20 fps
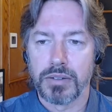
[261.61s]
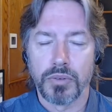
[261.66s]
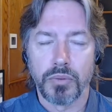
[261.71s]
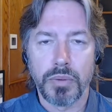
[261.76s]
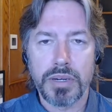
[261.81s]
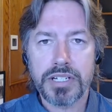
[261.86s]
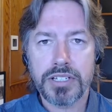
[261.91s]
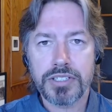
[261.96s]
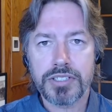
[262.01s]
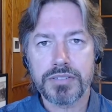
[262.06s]

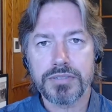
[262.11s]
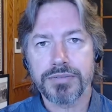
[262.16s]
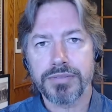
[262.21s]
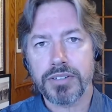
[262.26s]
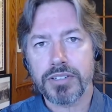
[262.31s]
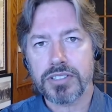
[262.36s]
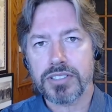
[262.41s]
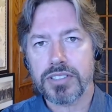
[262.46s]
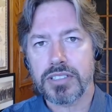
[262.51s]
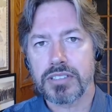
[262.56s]
When did you
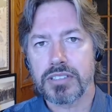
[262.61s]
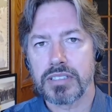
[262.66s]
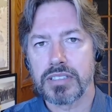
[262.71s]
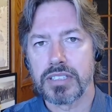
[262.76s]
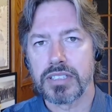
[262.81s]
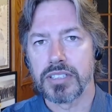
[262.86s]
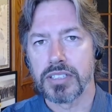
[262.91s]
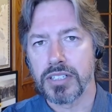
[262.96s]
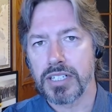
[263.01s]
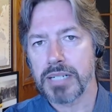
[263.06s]
first
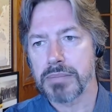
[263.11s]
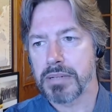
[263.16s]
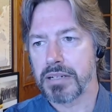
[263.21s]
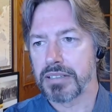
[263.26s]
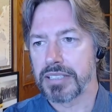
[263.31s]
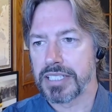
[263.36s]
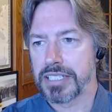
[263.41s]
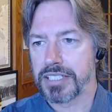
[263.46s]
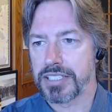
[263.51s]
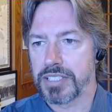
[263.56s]
learn about
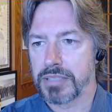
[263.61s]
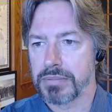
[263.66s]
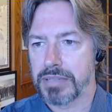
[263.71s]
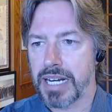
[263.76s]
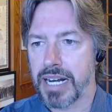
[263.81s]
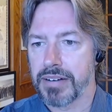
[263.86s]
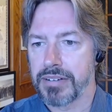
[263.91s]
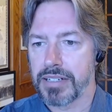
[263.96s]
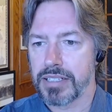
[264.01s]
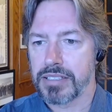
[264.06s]
leadership
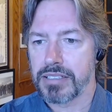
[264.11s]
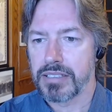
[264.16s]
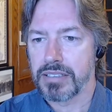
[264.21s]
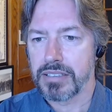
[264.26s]
character,